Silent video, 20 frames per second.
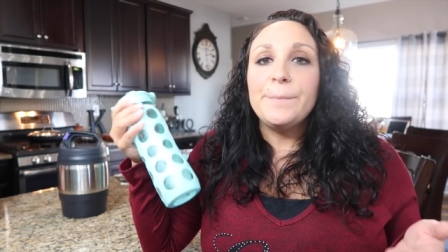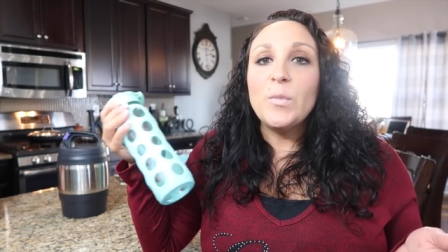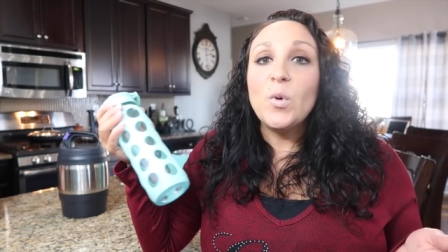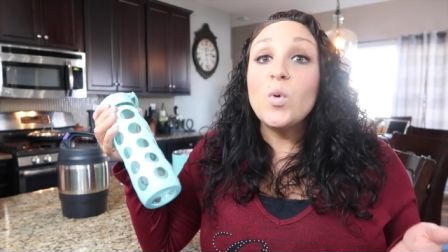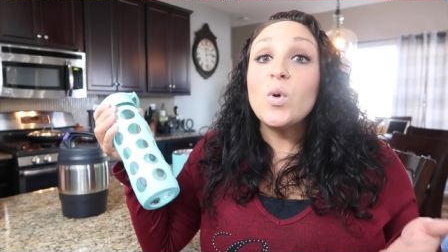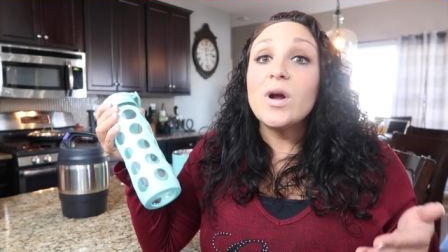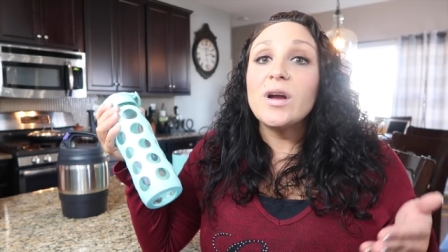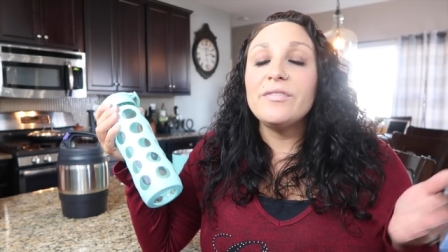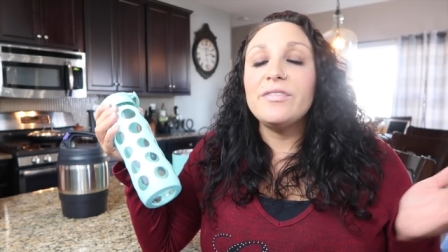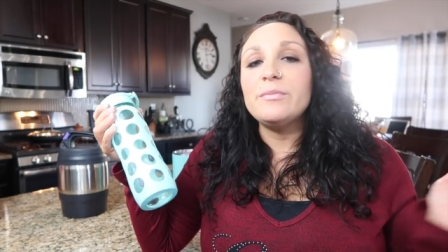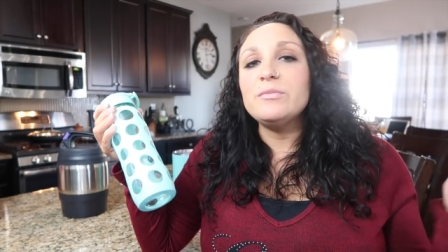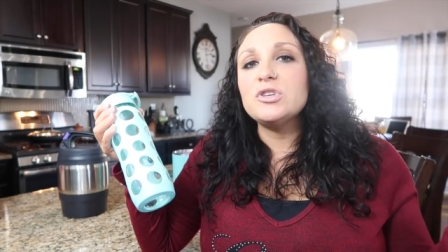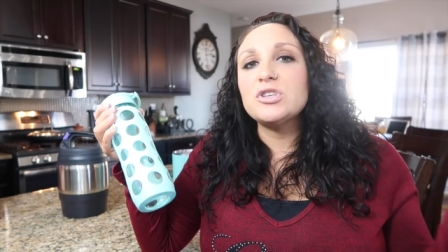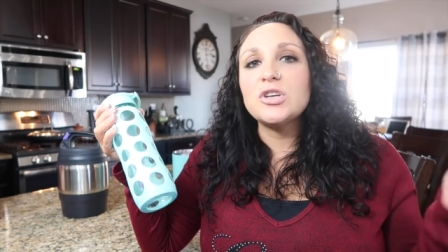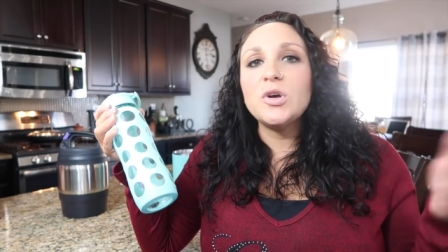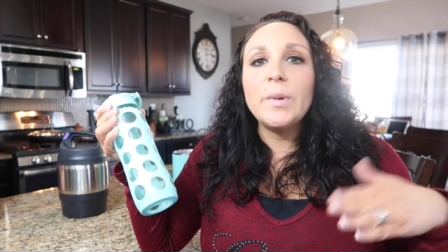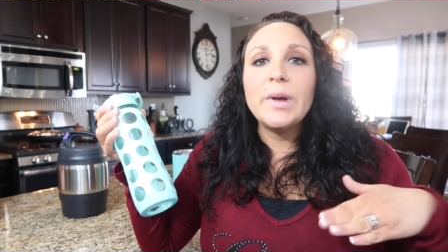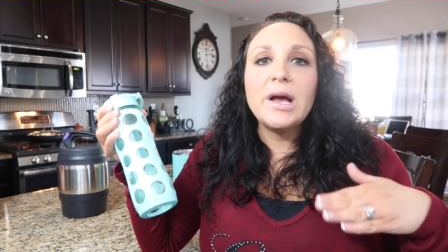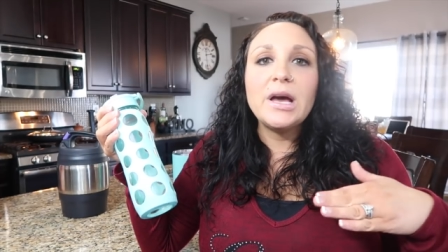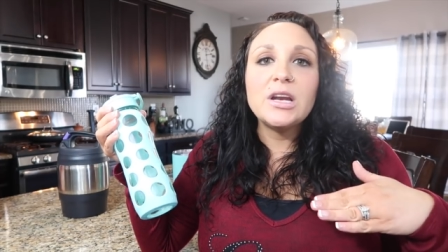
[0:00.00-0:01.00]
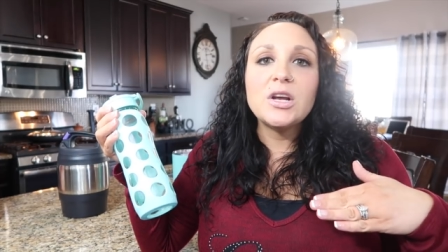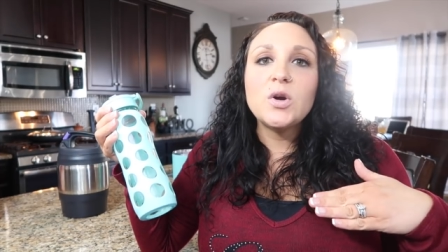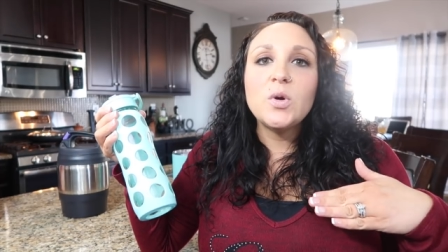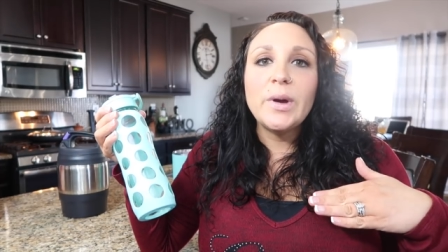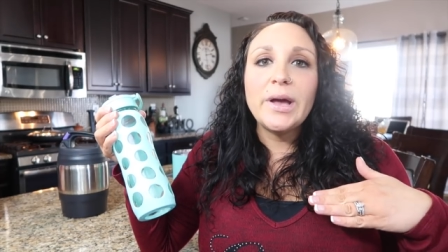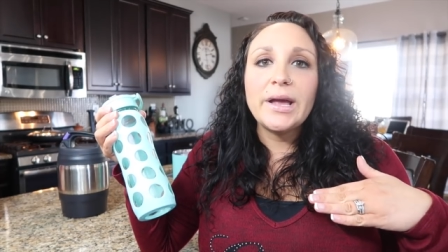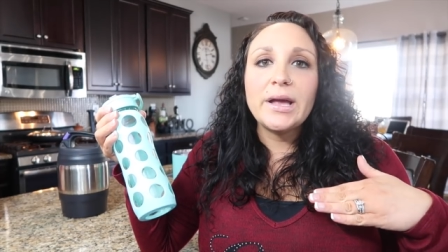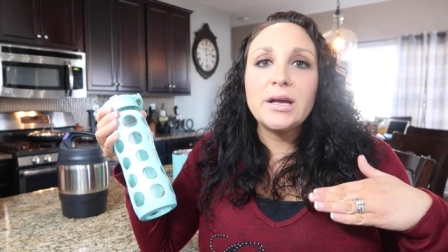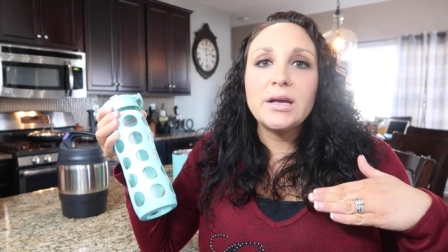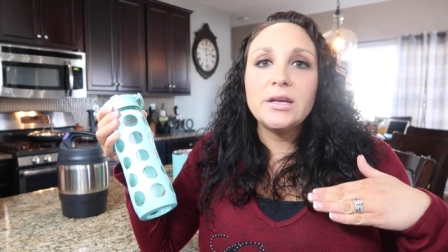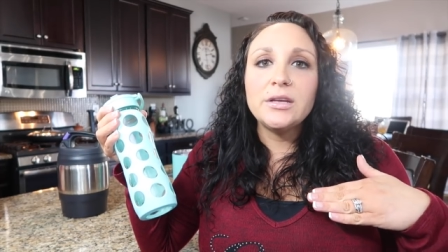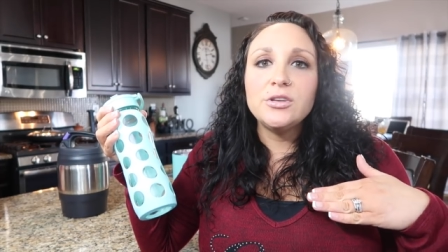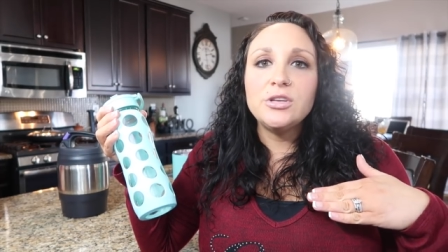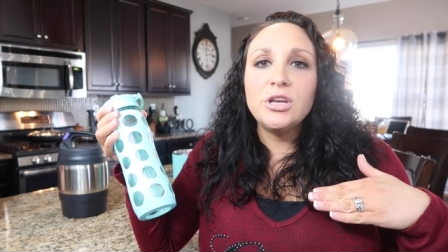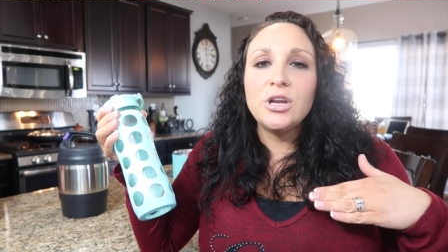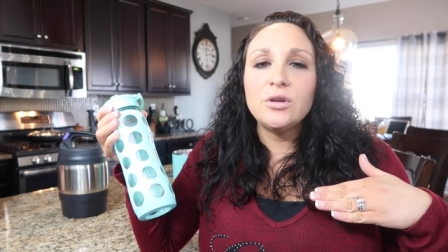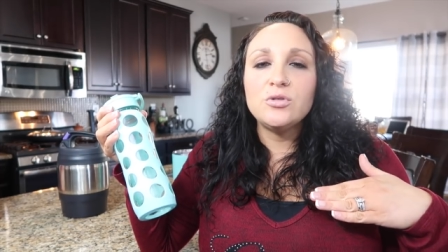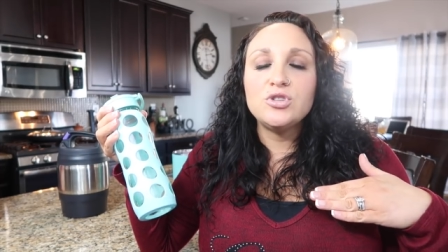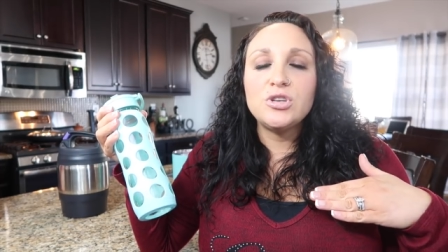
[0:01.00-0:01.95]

Or if I'm just going on a quick, you know,